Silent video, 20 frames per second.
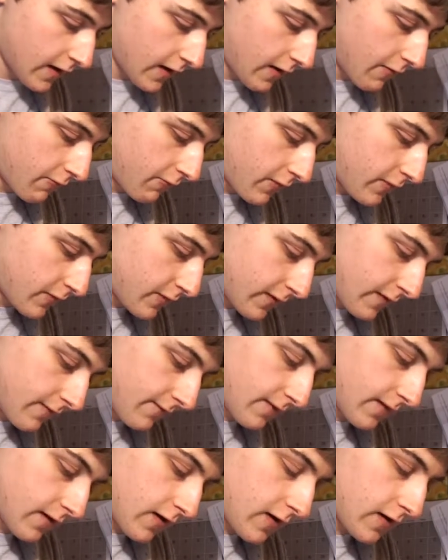I wonder if
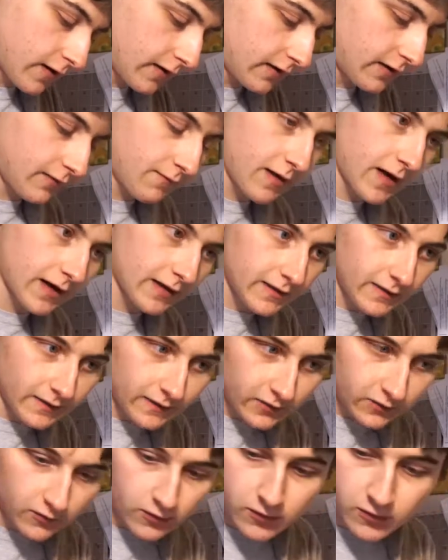they're harkening back to the
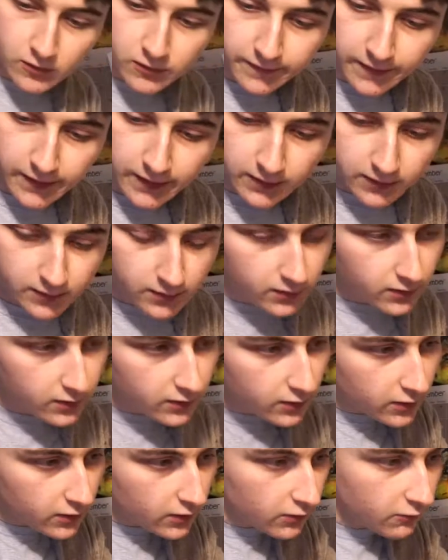Toa Nuva
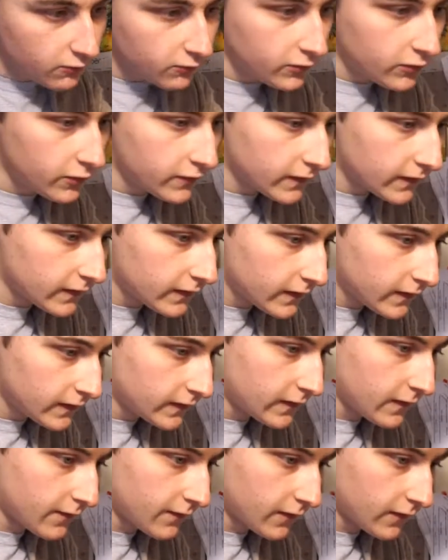using these
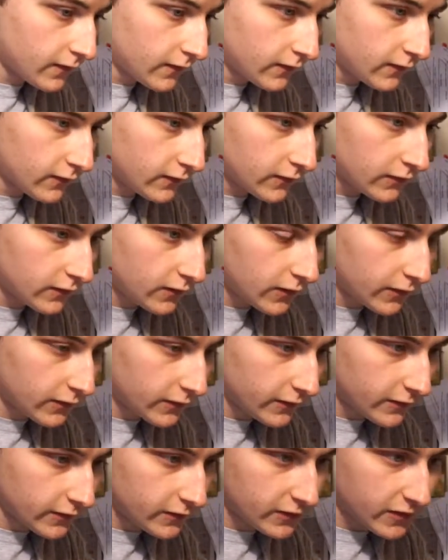different
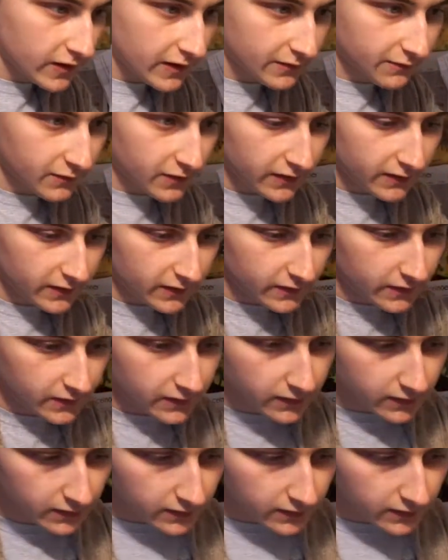coloured chest pieces.